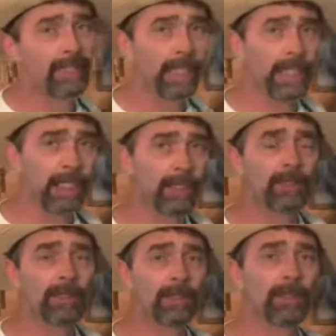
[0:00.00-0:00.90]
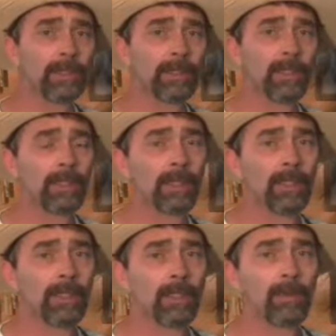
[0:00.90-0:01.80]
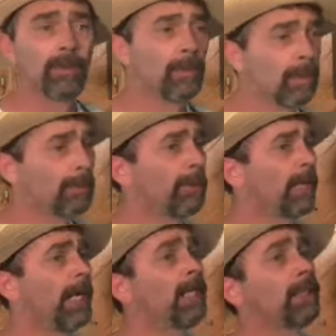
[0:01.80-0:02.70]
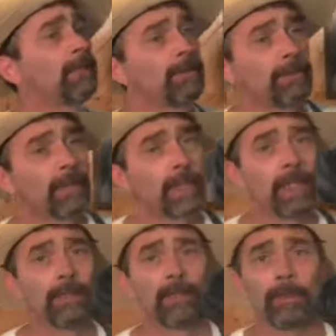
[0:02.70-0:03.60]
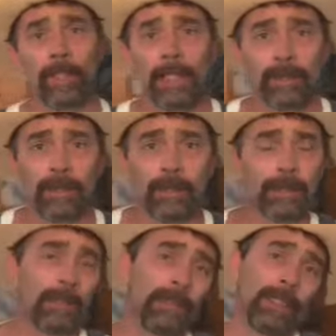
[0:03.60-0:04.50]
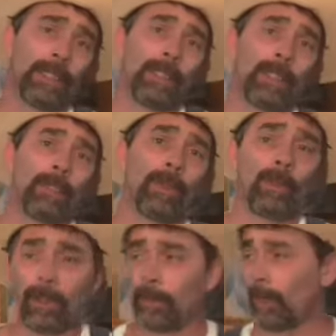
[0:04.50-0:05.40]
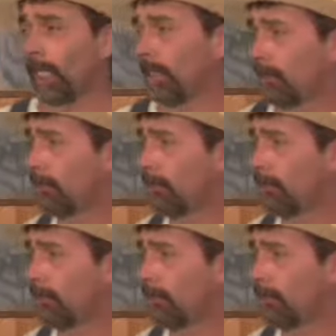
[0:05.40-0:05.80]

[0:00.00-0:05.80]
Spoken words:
things. We're praying for God's presence. We're praying